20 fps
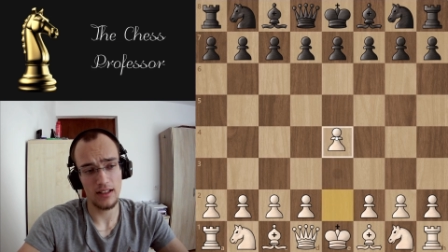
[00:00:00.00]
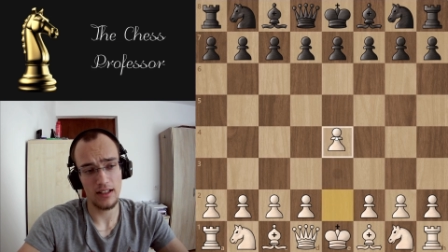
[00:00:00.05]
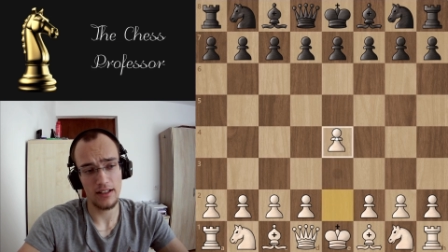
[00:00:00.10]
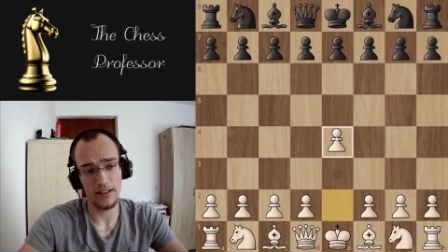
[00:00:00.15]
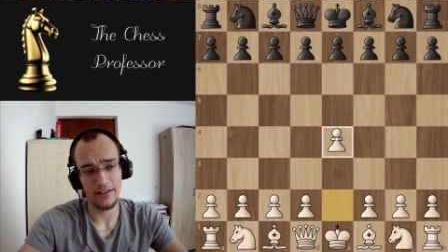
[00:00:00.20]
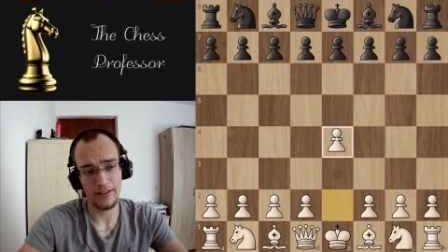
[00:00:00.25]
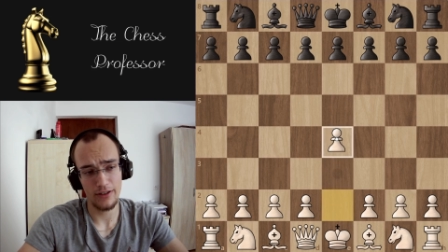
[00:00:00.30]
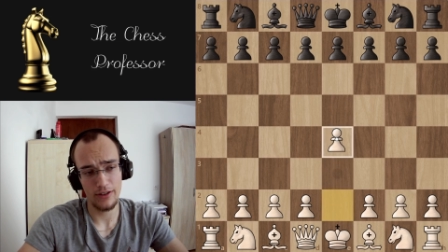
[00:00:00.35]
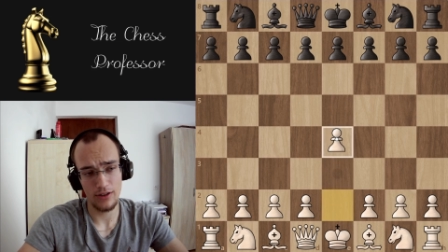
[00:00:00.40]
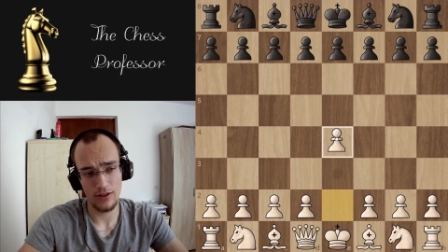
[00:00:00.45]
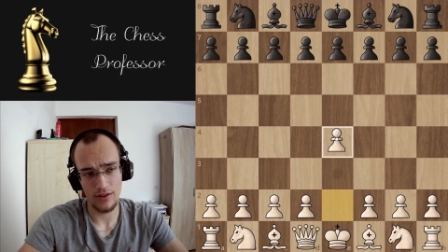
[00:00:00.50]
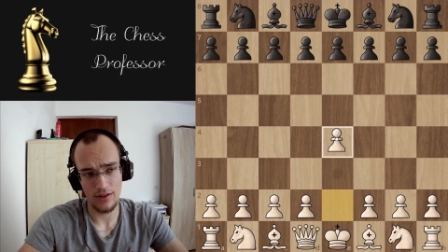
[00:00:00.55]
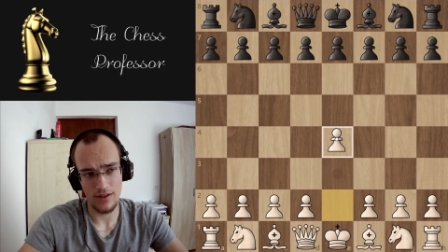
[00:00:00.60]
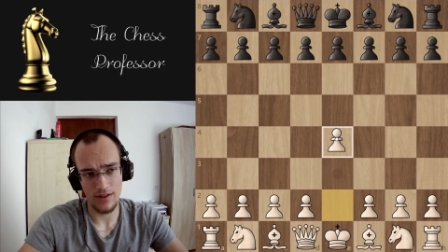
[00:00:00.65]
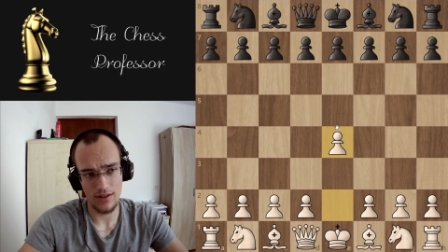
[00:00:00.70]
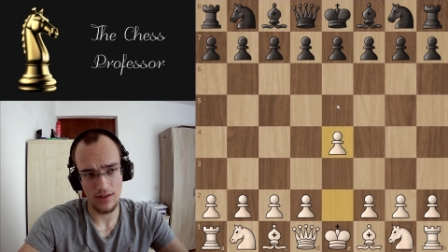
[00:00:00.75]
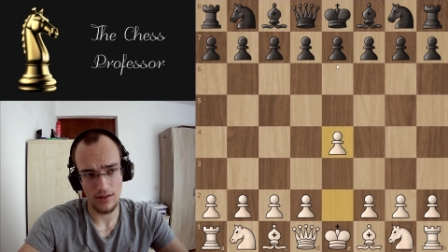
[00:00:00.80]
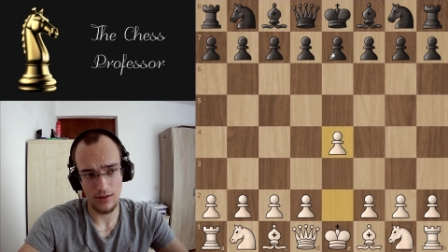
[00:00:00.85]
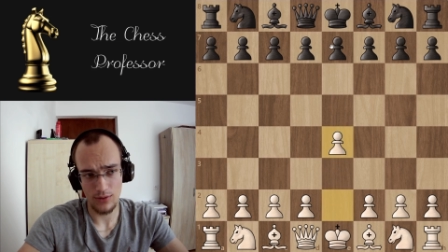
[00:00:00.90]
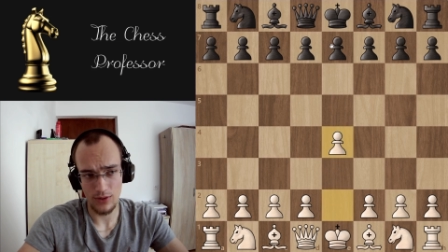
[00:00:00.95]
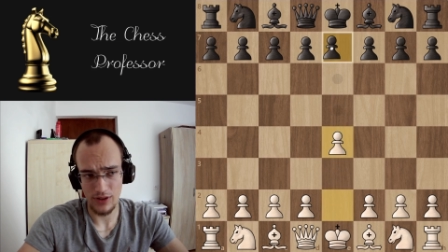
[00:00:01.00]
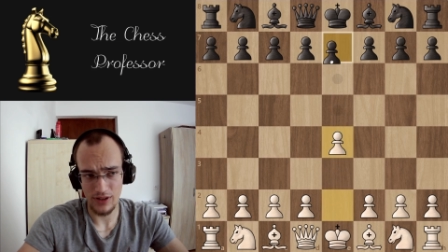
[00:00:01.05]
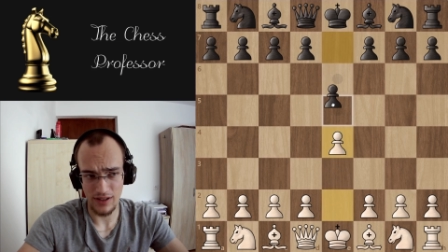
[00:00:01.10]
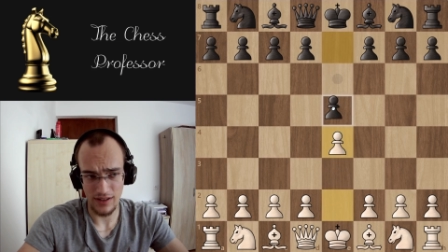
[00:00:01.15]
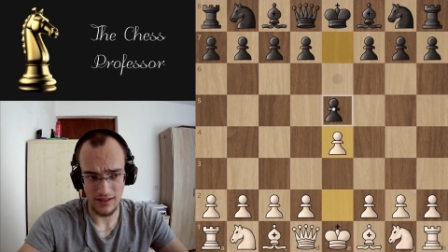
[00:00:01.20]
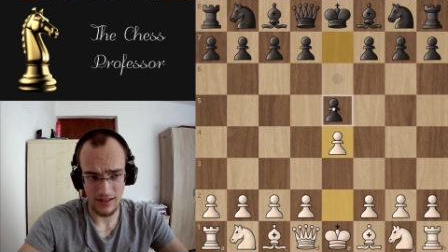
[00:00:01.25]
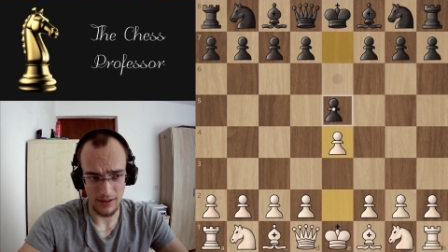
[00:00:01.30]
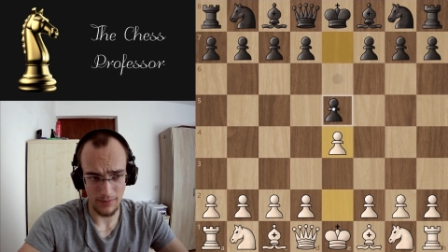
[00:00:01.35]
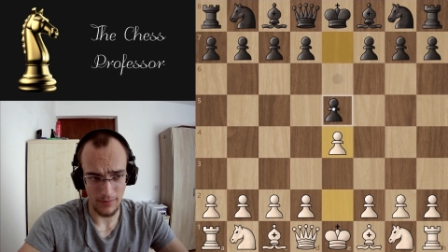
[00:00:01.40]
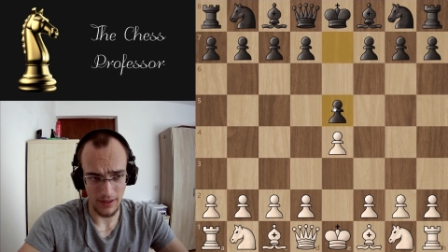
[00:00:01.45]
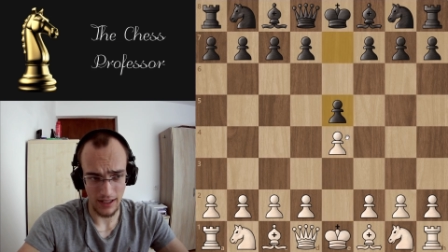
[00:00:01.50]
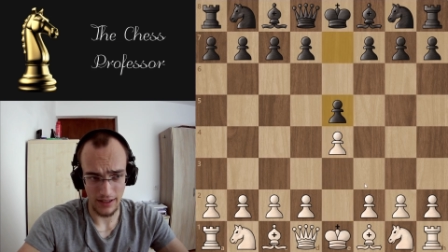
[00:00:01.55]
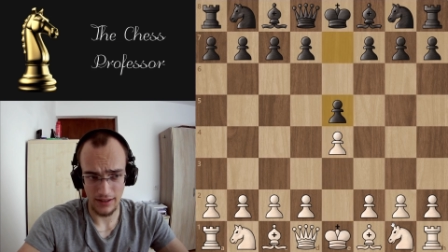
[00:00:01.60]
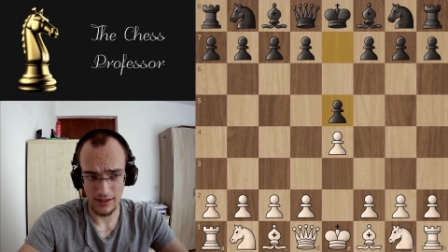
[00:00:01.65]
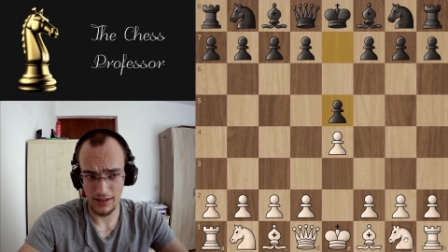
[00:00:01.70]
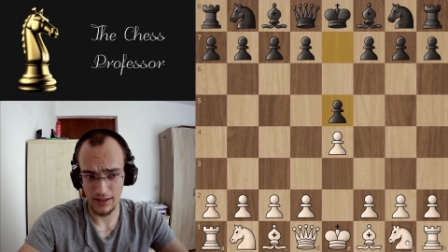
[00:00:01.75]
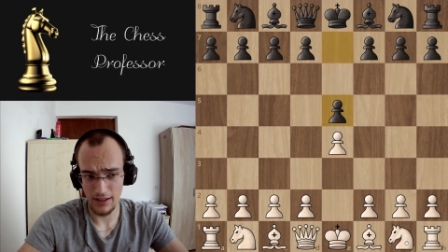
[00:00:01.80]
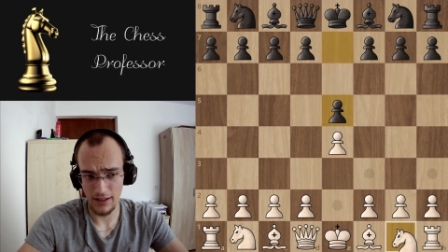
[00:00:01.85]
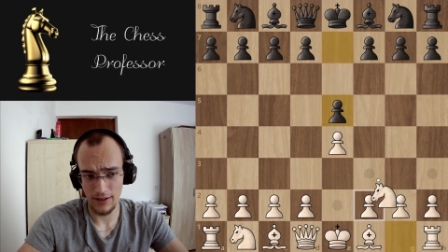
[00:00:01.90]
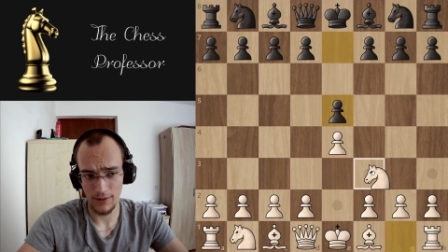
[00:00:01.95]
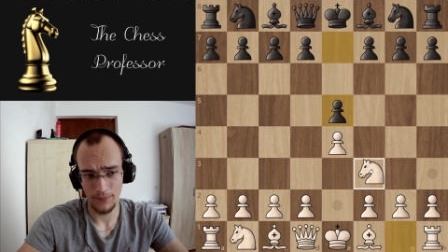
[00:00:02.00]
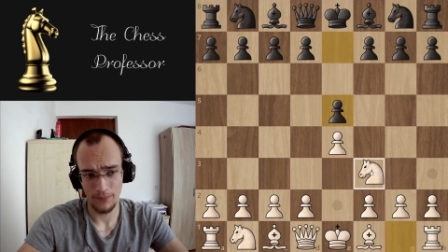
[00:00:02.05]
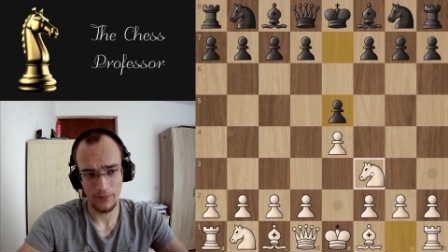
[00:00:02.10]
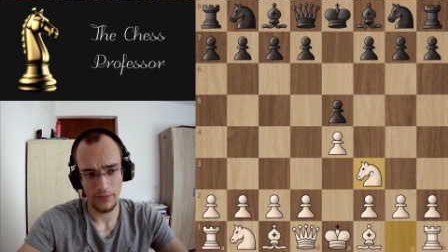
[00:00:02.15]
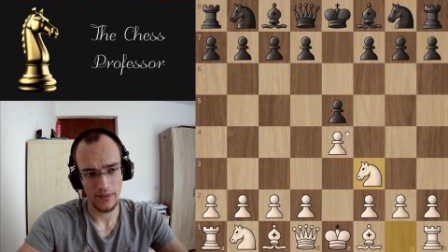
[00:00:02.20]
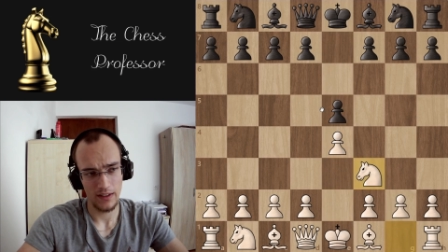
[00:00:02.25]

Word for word: are not so systematic.